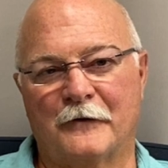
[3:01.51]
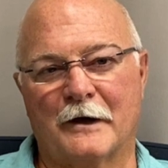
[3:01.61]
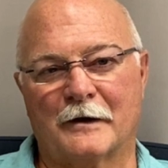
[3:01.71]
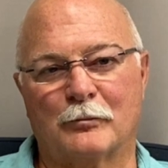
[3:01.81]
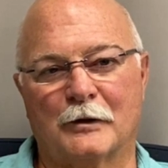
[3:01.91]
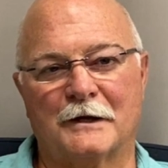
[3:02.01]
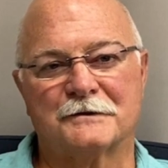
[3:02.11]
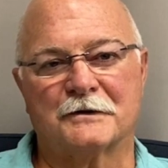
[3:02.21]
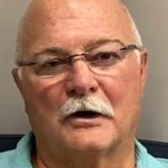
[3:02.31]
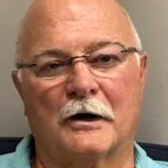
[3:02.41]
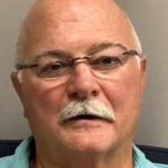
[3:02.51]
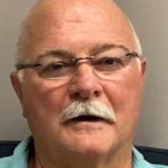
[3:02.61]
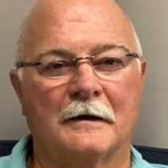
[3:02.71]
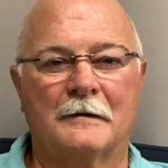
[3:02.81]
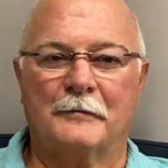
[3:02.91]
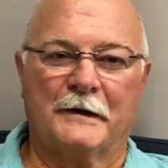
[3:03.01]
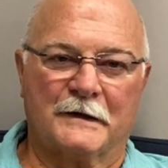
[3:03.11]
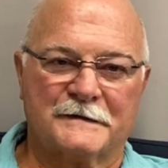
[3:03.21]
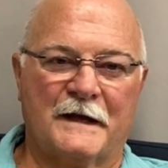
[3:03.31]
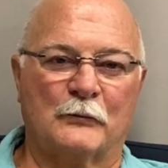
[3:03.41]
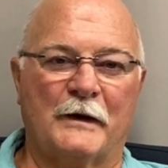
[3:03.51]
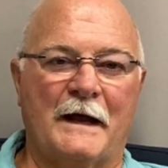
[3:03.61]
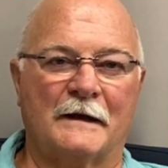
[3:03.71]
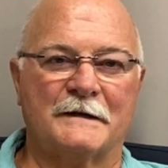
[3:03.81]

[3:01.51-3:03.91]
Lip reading: out a pledged card, because then we at